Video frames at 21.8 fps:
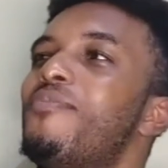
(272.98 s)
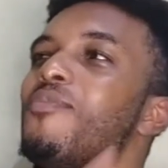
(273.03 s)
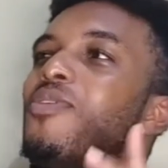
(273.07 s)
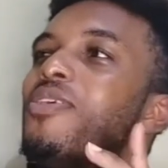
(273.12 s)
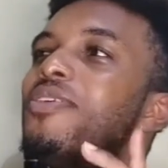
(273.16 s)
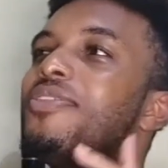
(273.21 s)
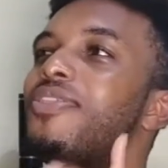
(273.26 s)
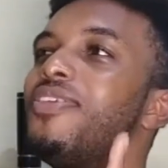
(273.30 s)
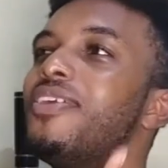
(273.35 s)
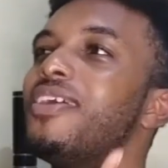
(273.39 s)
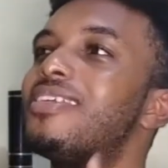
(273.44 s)

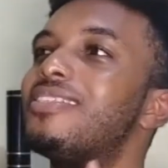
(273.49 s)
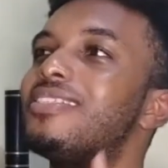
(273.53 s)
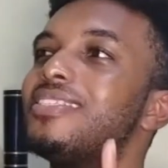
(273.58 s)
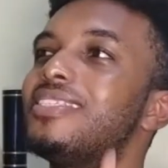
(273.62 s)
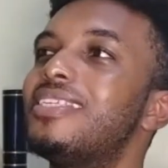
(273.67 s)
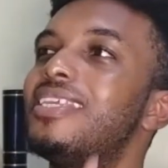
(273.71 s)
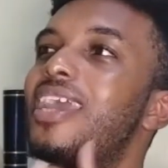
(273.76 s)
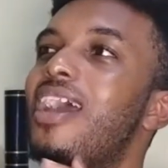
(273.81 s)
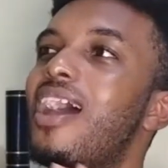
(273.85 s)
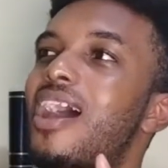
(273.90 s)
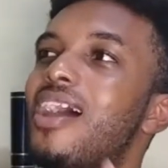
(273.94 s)
One more thing
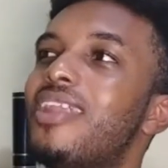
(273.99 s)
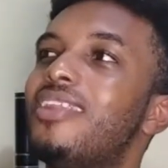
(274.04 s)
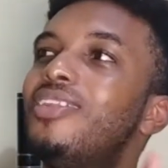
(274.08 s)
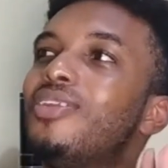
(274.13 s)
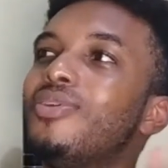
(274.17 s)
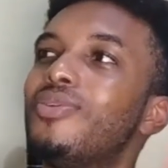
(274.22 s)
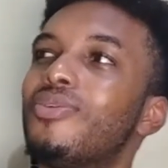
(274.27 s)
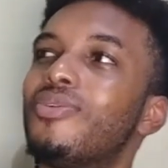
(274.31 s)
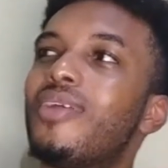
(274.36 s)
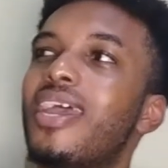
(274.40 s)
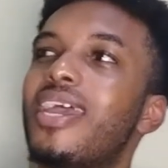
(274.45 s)
I see
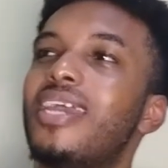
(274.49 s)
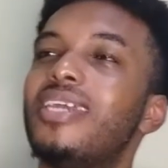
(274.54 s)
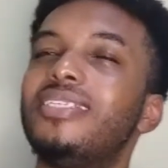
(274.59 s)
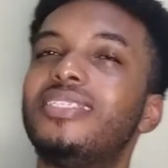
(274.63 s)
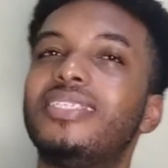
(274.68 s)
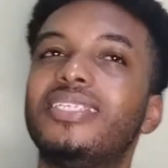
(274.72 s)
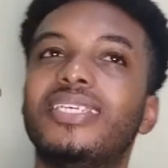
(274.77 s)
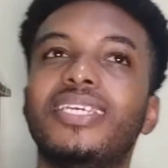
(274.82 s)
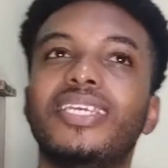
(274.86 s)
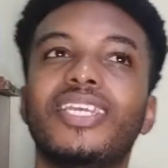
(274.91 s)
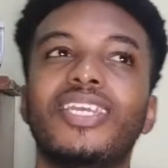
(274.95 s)
on the
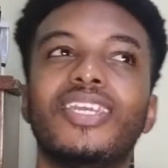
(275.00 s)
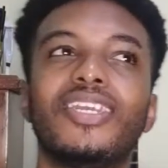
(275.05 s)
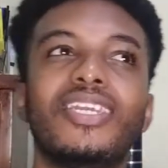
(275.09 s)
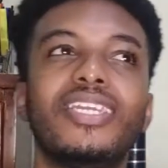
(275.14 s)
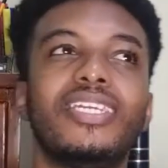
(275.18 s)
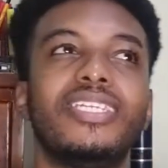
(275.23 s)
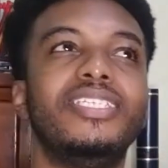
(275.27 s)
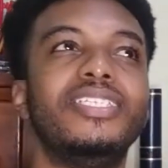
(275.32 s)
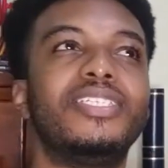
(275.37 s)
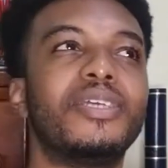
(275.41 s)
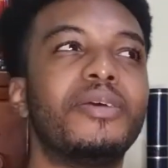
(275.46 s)
rise
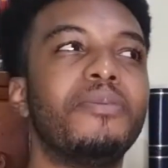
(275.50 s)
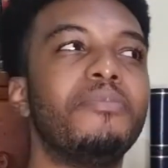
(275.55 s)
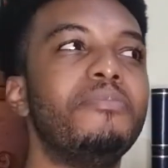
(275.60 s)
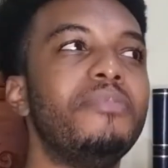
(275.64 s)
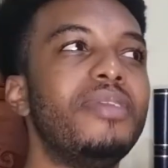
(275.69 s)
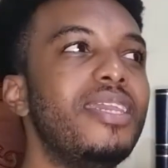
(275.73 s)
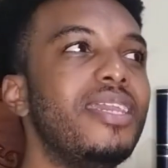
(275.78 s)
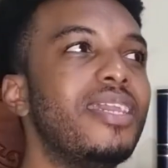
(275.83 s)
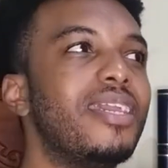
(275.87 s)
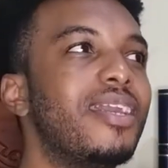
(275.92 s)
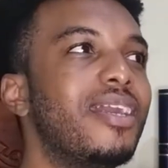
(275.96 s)
here in
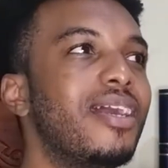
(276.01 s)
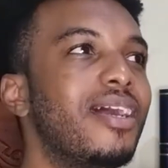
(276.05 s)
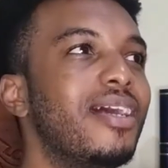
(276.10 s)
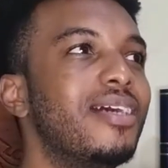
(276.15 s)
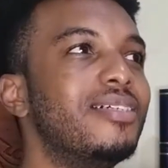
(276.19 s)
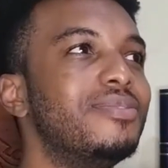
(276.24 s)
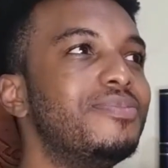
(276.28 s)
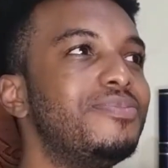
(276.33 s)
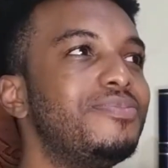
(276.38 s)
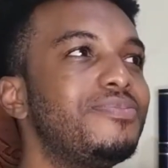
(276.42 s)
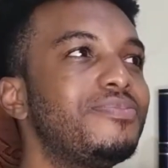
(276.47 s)

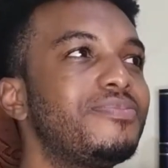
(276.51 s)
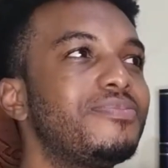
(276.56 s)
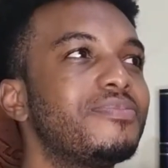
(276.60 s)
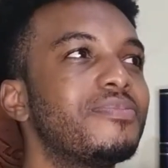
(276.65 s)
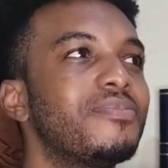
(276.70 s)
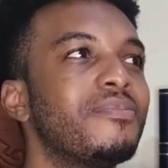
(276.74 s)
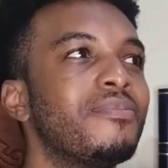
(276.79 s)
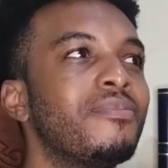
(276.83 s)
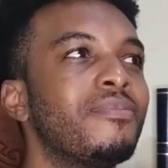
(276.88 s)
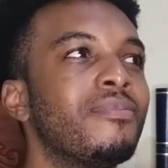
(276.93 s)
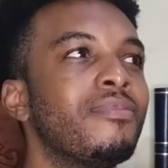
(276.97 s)

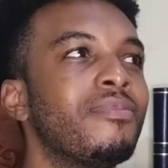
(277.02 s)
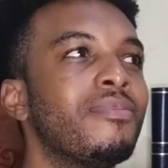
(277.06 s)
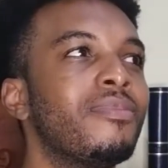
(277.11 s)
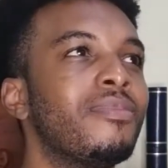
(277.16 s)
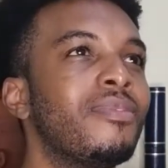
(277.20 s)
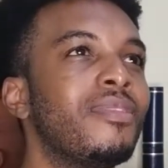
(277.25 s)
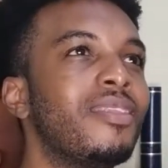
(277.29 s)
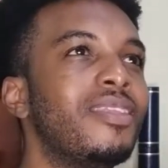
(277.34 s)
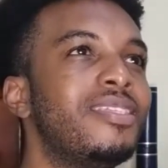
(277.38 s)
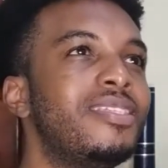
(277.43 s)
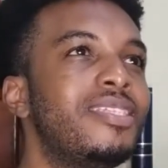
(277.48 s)

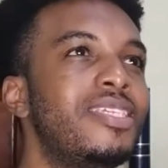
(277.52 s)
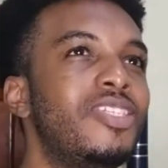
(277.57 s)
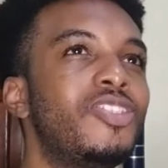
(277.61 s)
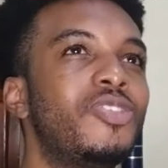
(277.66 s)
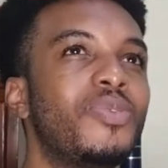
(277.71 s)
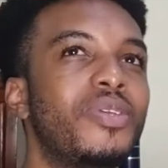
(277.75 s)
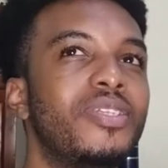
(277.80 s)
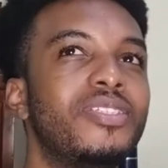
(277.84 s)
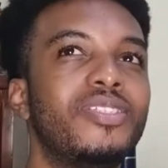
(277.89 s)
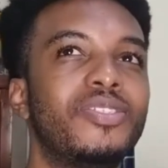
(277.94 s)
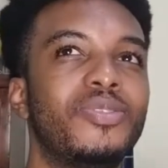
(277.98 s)
Jamaica
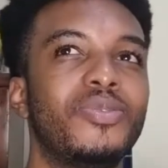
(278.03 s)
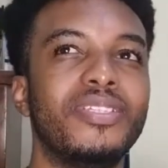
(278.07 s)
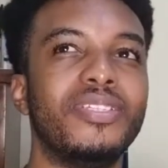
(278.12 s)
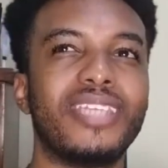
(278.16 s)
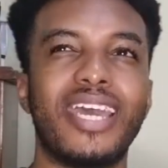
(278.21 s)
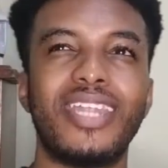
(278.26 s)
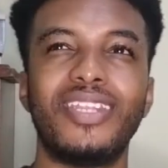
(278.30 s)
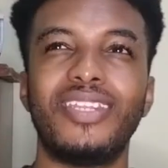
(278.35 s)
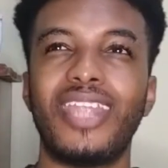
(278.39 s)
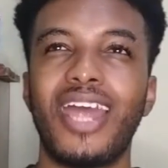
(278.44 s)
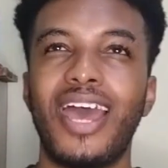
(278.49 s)
since
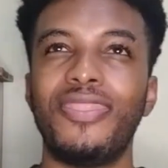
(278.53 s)
2020.